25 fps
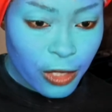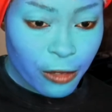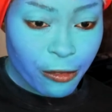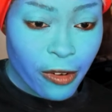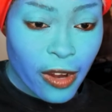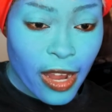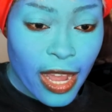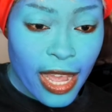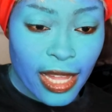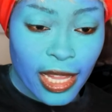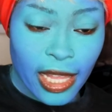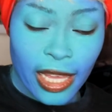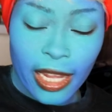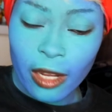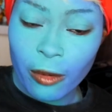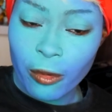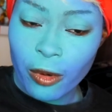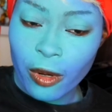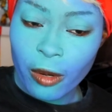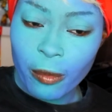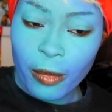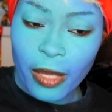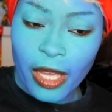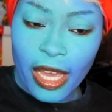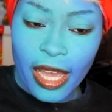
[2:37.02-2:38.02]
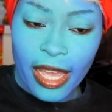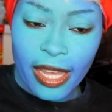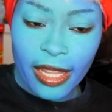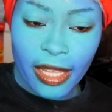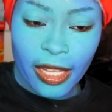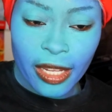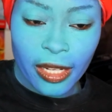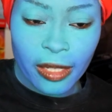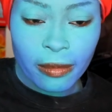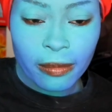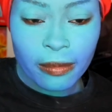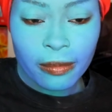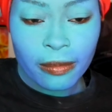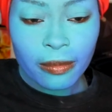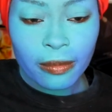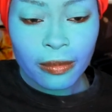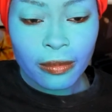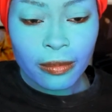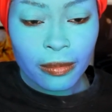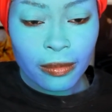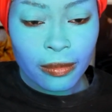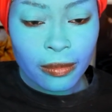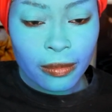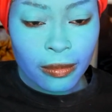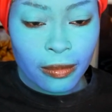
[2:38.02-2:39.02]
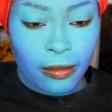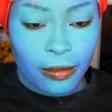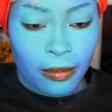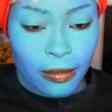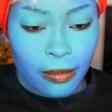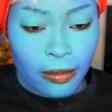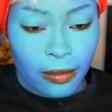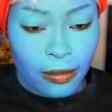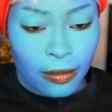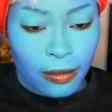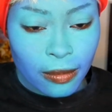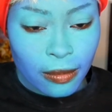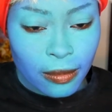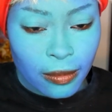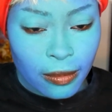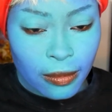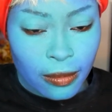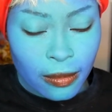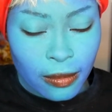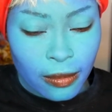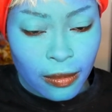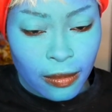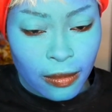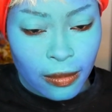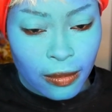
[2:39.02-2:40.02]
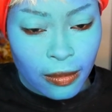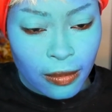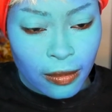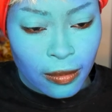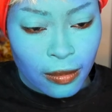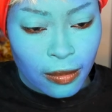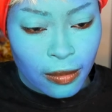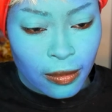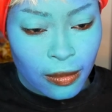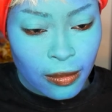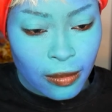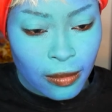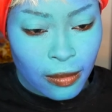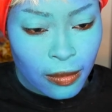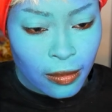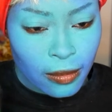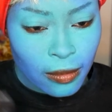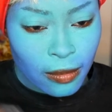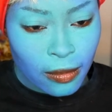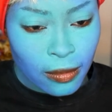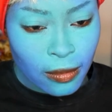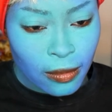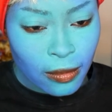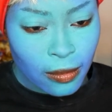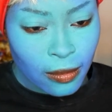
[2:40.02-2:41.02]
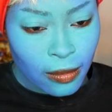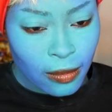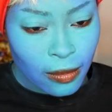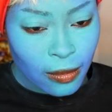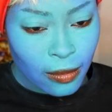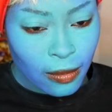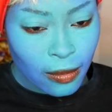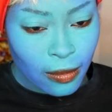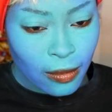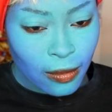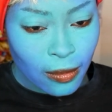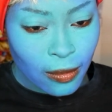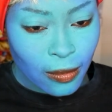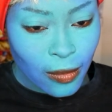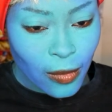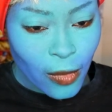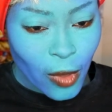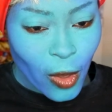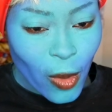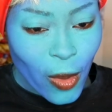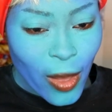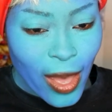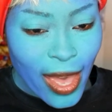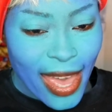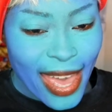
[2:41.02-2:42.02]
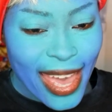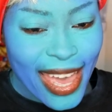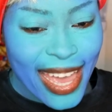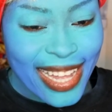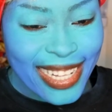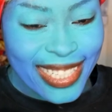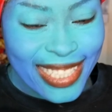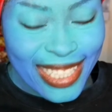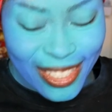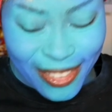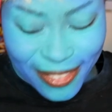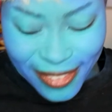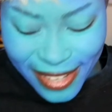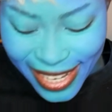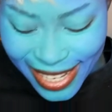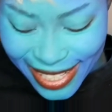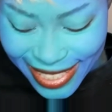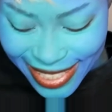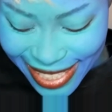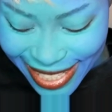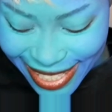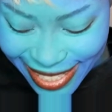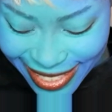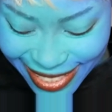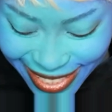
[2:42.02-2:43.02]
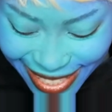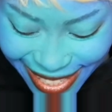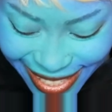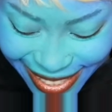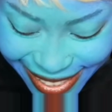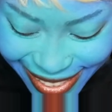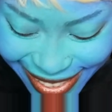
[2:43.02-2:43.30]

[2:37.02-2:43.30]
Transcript: we're going to highlight even more. This is what made it turn kind of greenish later on, which kind of looked nice